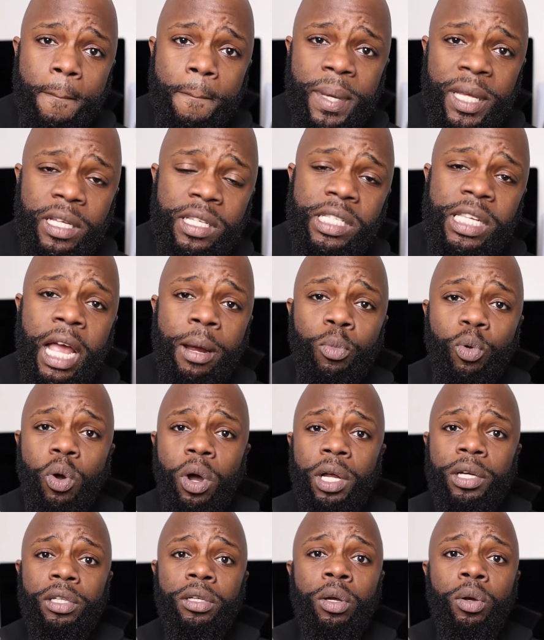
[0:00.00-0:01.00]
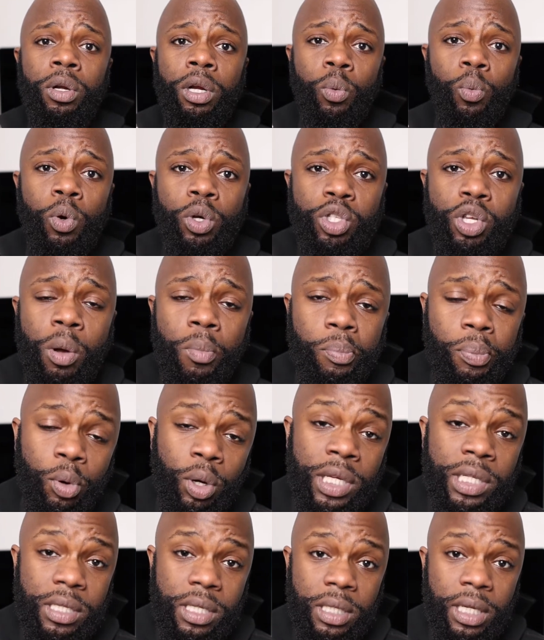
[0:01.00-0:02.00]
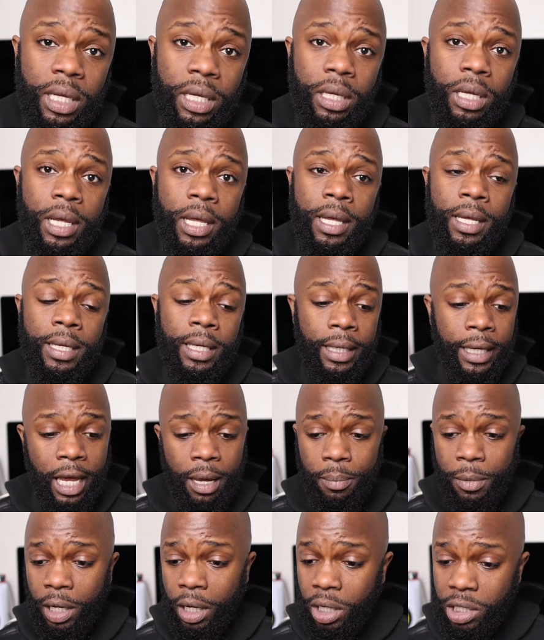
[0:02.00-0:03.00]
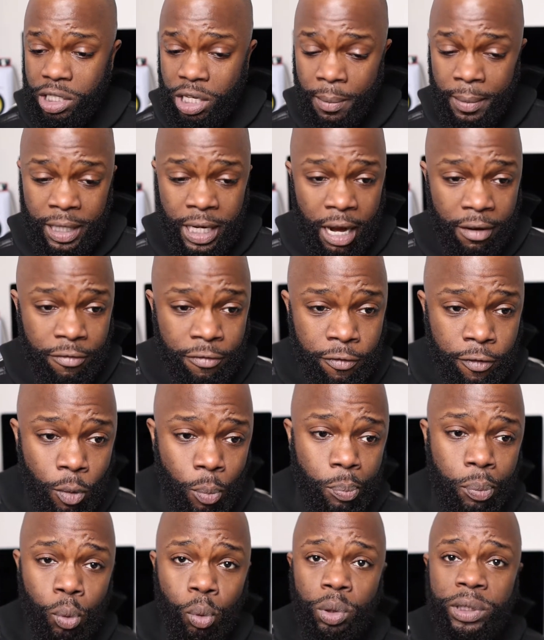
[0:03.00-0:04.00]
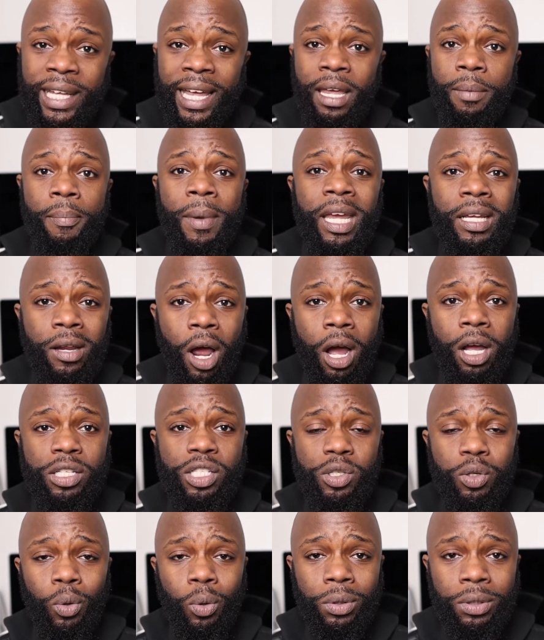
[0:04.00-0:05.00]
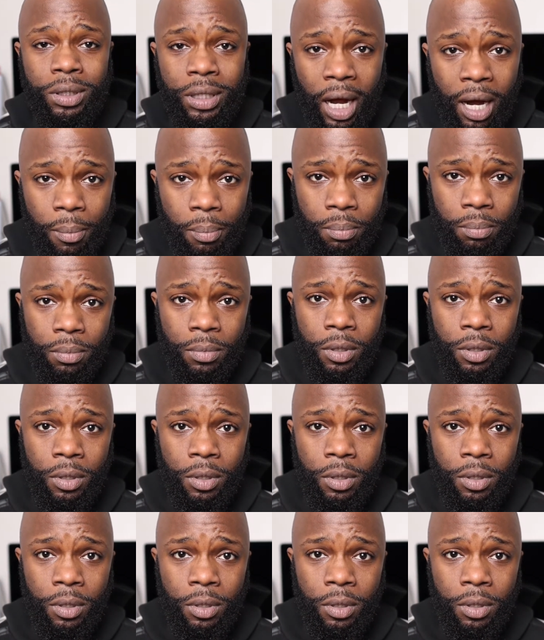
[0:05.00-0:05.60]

Big Sam Guardiola was on point today. You get me? Because some of that football, they made us look dumb.